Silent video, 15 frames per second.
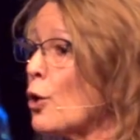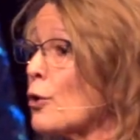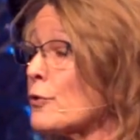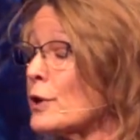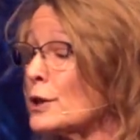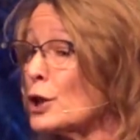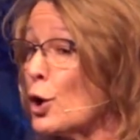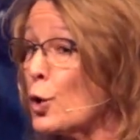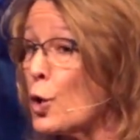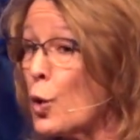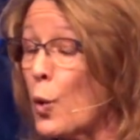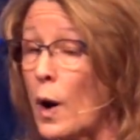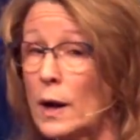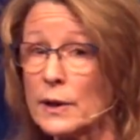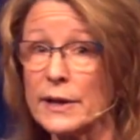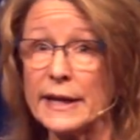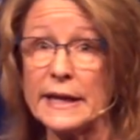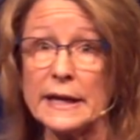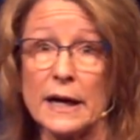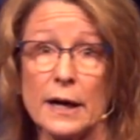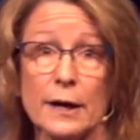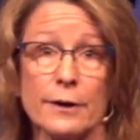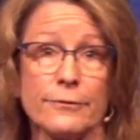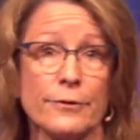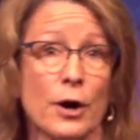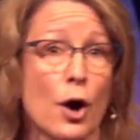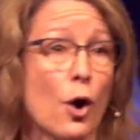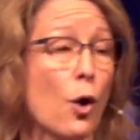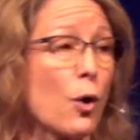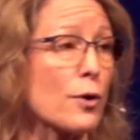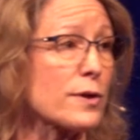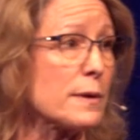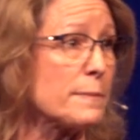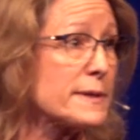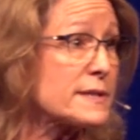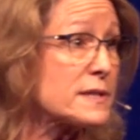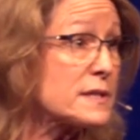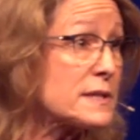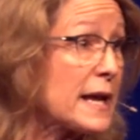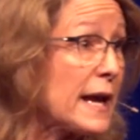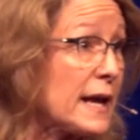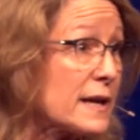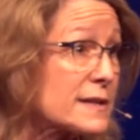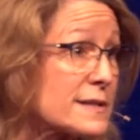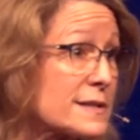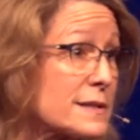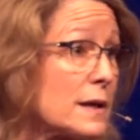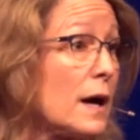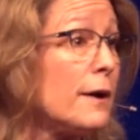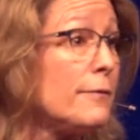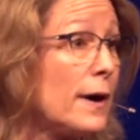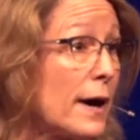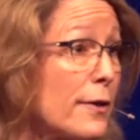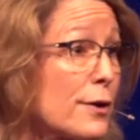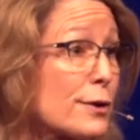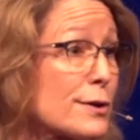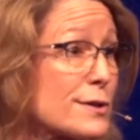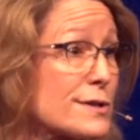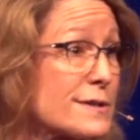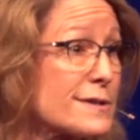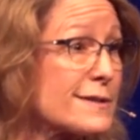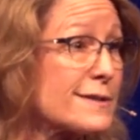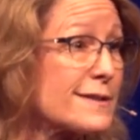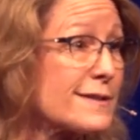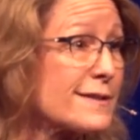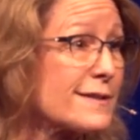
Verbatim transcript: or the low quality of or the mistakes of others.